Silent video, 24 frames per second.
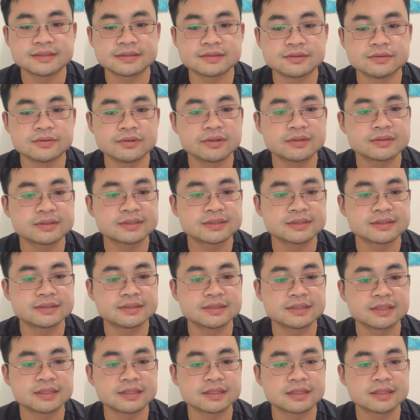note
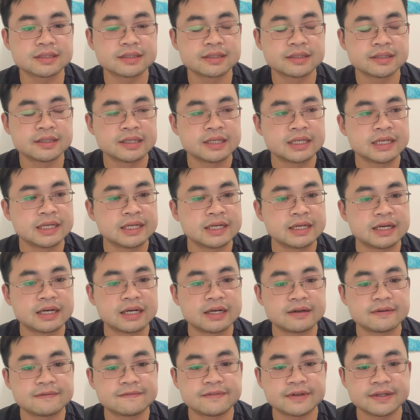the
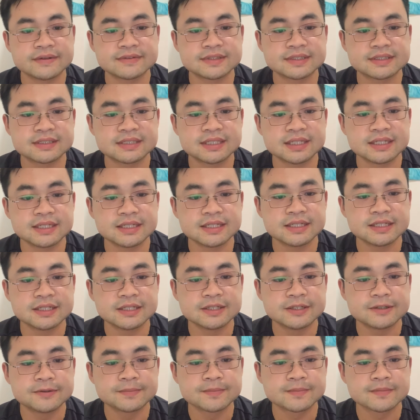
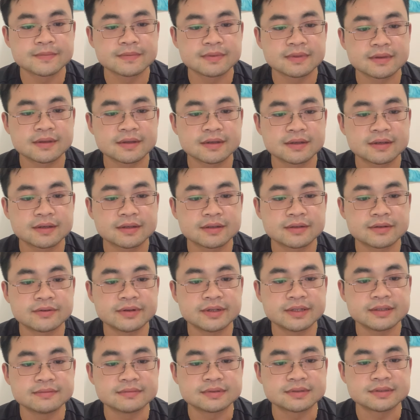50
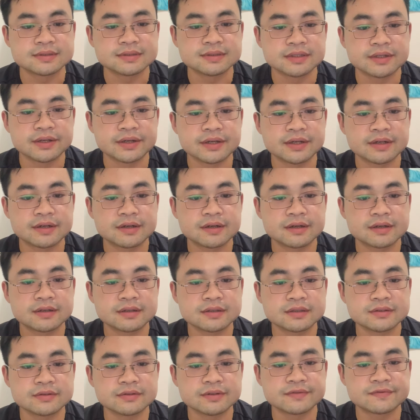grams here
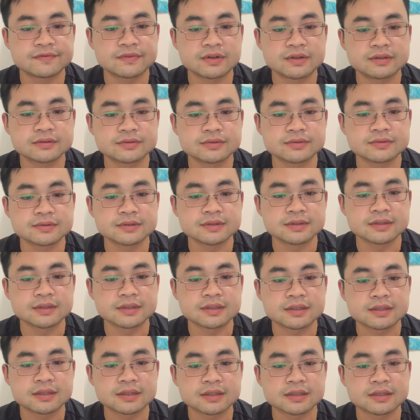refer to the
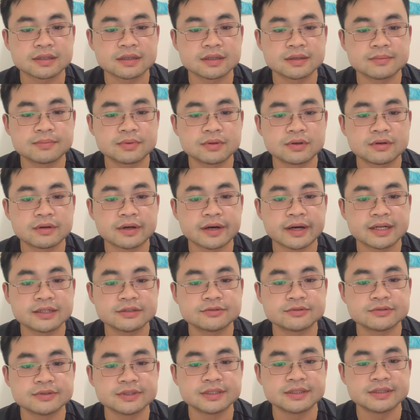
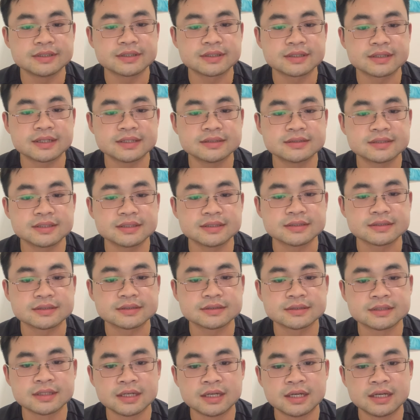carbohydrate contents,
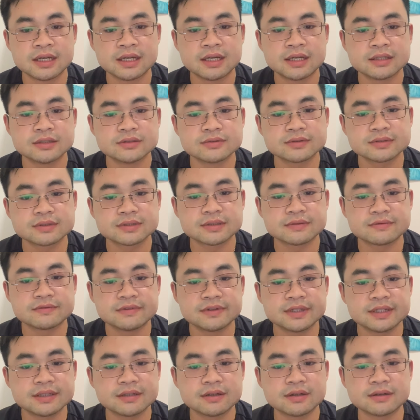not the
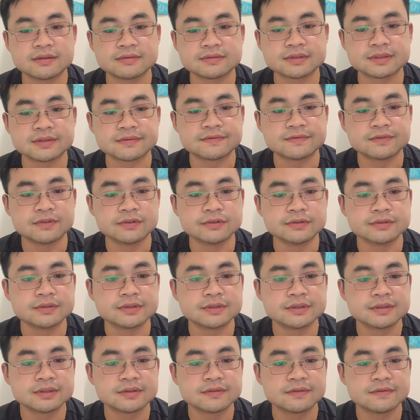weight of the food
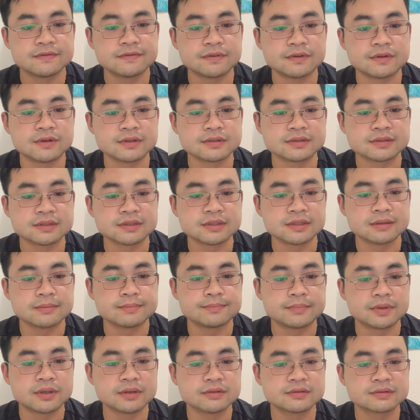for the
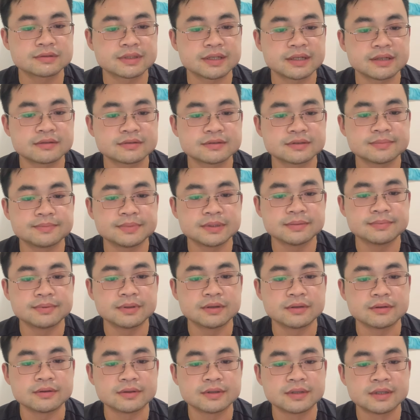both healthy
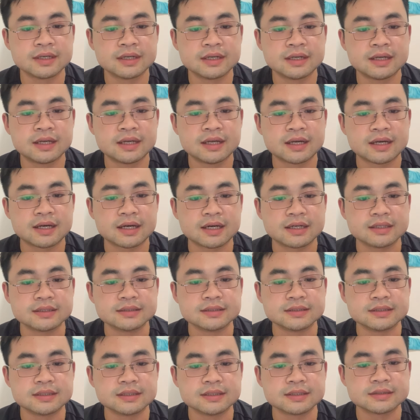people
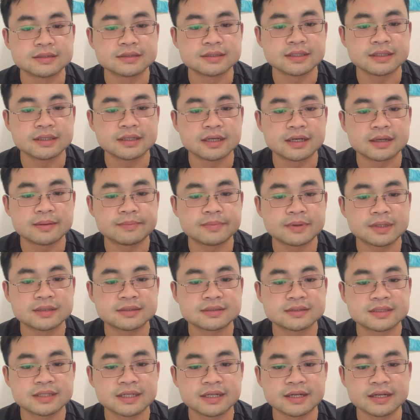and
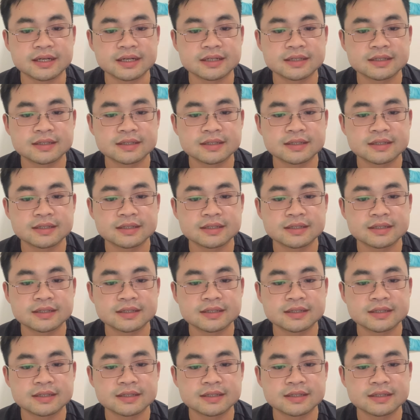diabetic.